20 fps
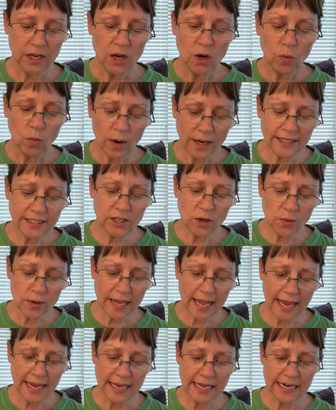What's
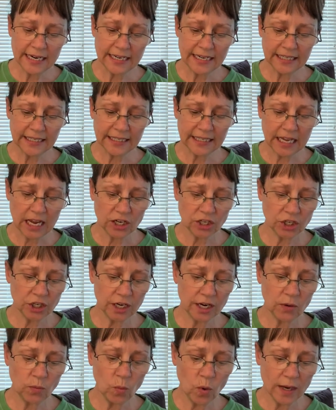okay in a
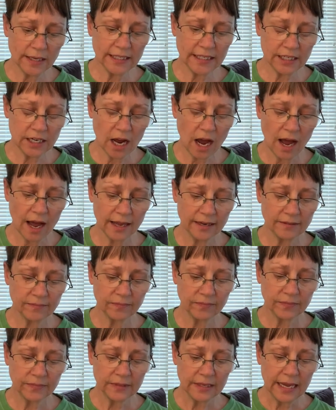discussion and what's not?
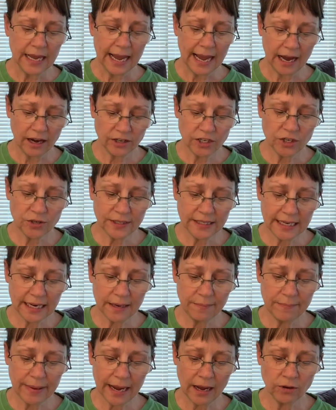How do you set
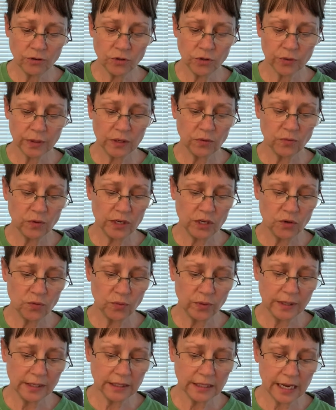a boundary when you
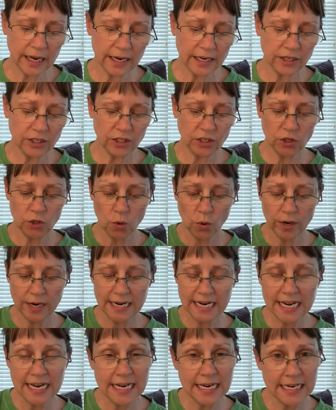realize you're
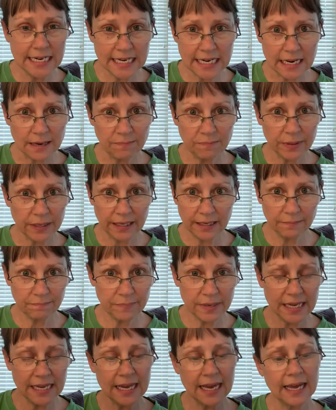knee-deep in
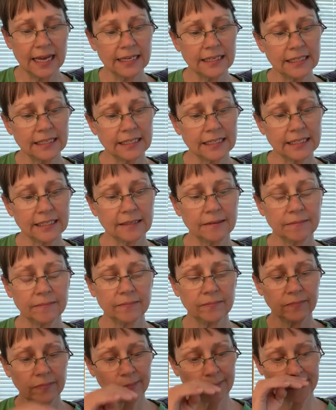BS?
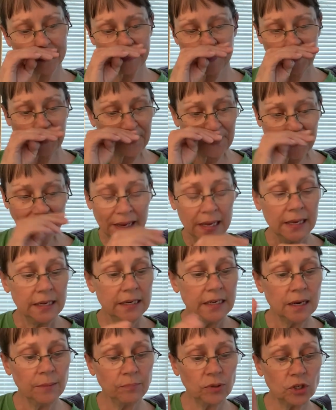Number